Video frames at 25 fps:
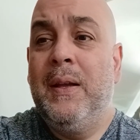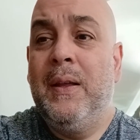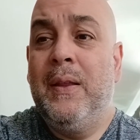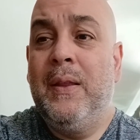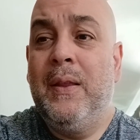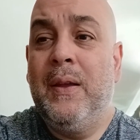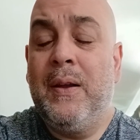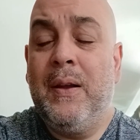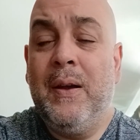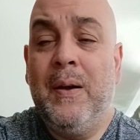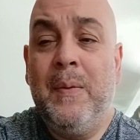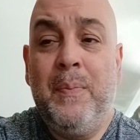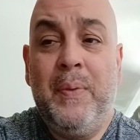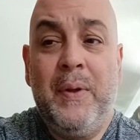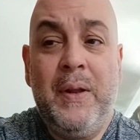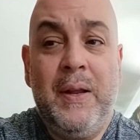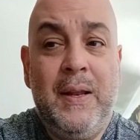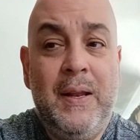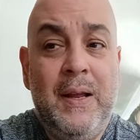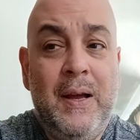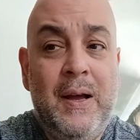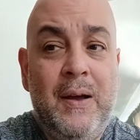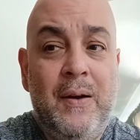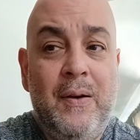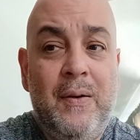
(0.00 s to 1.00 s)
The company
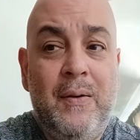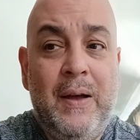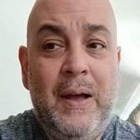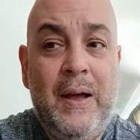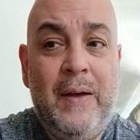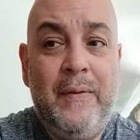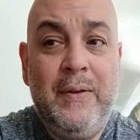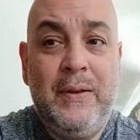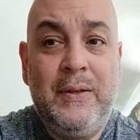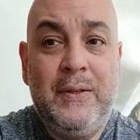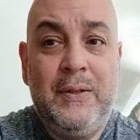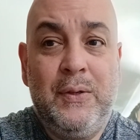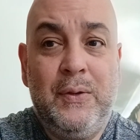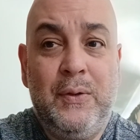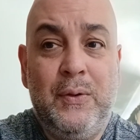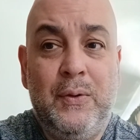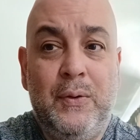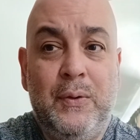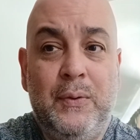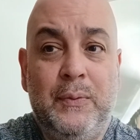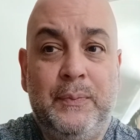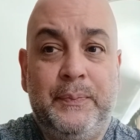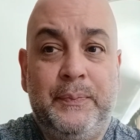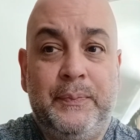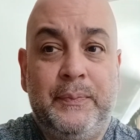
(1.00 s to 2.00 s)
now having
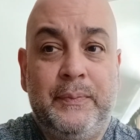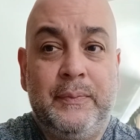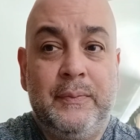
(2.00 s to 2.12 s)
to,